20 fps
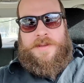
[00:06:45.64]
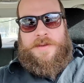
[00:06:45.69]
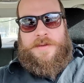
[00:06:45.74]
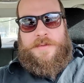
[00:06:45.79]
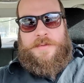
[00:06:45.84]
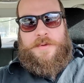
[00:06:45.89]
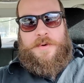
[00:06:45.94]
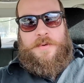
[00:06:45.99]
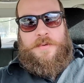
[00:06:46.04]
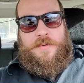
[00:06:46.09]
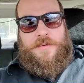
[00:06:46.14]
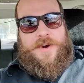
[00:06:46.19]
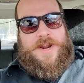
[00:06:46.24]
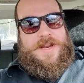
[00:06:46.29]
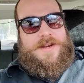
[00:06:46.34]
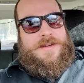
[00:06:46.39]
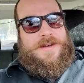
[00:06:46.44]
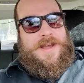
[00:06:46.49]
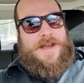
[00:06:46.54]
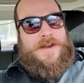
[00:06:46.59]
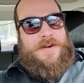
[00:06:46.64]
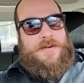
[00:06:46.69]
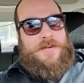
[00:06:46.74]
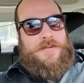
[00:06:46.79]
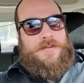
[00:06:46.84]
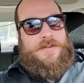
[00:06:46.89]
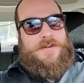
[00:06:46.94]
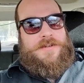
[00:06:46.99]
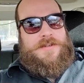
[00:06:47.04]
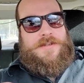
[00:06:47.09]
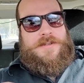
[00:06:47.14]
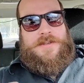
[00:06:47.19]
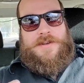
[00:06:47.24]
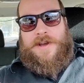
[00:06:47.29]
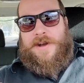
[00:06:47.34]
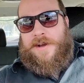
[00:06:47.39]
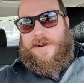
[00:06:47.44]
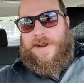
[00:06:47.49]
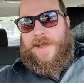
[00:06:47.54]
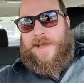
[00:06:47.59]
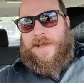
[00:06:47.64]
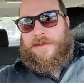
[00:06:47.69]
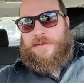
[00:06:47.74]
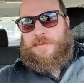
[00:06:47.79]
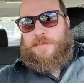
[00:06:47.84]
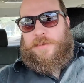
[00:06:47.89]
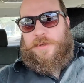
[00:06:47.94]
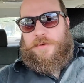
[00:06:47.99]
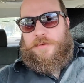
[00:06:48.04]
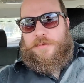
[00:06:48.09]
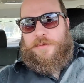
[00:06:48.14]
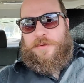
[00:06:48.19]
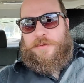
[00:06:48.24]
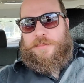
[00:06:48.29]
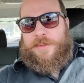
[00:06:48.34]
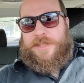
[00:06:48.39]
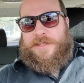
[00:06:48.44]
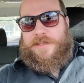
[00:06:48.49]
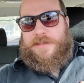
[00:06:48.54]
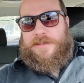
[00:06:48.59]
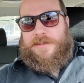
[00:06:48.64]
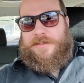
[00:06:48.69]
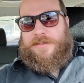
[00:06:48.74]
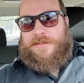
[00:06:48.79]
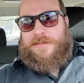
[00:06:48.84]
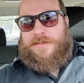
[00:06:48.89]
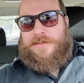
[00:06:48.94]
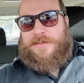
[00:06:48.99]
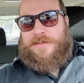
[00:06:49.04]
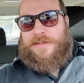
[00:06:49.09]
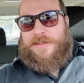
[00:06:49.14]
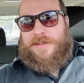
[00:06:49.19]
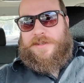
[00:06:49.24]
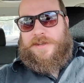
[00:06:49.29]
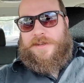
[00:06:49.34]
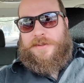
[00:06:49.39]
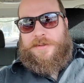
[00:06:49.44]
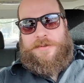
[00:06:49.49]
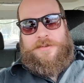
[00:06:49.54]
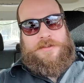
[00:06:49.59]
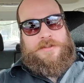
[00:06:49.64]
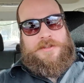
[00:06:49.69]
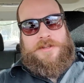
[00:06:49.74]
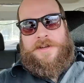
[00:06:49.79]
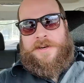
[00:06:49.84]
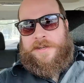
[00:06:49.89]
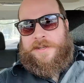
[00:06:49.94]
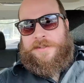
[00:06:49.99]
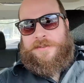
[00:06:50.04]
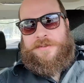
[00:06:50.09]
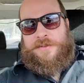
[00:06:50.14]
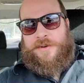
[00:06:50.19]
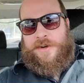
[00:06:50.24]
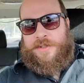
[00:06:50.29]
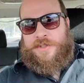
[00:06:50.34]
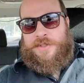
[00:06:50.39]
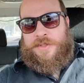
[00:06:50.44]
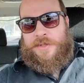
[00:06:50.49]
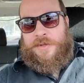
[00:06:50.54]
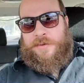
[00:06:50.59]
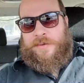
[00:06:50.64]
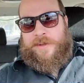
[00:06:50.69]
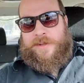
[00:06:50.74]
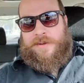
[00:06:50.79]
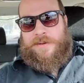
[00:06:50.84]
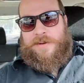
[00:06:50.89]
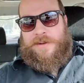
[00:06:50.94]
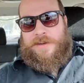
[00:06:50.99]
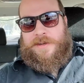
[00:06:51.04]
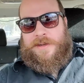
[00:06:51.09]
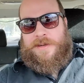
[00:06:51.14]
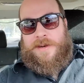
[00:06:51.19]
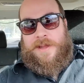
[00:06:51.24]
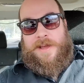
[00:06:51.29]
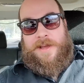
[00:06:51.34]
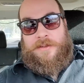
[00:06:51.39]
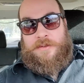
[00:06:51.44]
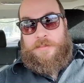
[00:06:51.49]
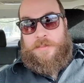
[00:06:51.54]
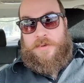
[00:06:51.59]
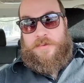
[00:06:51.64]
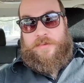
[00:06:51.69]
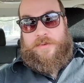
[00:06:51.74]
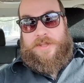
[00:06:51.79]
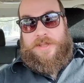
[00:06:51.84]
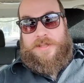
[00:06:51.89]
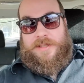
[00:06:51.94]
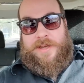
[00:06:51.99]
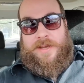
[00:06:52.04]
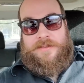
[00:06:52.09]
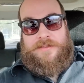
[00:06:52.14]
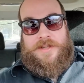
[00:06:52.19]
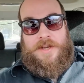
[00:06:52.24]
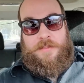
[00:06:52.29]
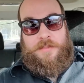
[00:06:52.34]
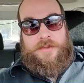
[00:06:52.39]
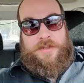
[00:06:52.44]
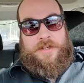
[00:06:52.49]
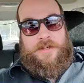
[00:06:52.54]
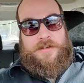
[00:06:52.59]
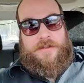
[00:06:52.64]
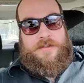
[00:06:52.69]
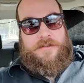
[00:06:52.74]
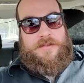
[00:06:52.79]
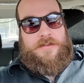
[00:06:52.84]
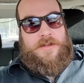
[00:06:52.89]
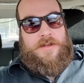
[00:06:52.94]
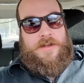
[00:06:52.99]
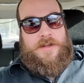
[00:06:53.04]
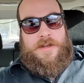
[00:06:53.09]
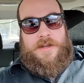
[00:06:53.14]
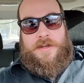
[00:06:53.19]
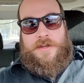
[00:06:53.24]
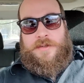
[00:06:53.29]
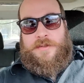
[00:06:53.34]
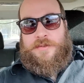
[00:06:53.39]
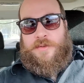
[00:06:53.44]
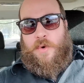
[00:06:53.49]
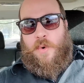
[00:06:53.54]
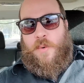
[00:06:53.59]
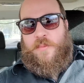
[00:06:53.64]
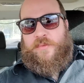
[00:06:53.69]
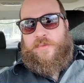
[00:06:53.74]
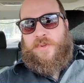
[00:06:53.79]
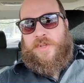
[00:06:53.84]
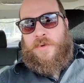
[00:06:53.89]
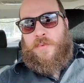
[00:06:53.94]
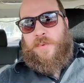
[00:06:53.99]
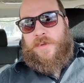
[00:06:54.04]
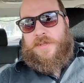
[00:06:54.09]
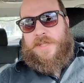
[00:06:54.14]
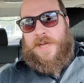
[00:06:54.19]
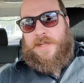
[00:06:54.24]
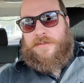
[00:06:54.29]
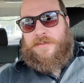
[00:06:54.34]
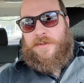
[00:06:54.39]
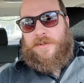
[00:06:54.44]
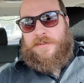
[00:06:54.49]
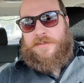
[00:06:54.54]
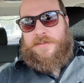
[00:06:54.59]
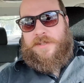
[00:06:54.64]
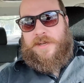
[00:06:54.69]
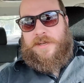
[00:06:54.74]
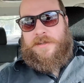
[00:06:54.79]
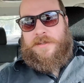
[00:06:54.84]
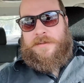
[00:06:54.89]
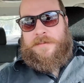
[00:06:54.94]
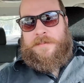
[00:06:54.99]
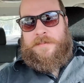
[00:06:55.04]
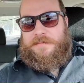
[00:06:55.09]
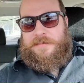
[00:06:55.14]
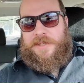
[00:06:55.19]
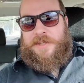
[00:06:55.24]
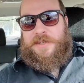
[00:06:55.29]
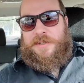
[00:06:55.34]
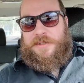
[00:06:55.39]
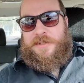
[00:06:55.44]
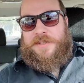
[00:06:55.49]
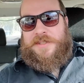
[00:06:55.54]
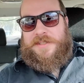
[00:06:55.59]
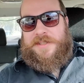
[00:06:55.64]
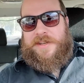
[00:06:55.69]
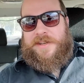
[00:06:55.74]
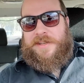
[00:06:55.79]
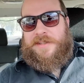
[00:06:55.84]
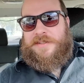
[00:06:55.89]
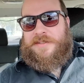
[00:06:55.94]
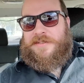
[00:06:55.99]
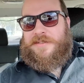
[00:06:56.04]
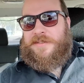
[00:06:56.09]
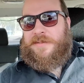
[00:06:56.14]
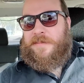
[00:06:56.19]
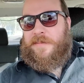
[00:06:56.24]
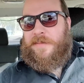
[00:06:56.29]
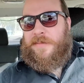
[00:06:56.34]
though right now not as beautiful because there's a lot of construction going on and has been for the last couple years. So hopefully when that's all done, it'll look nice.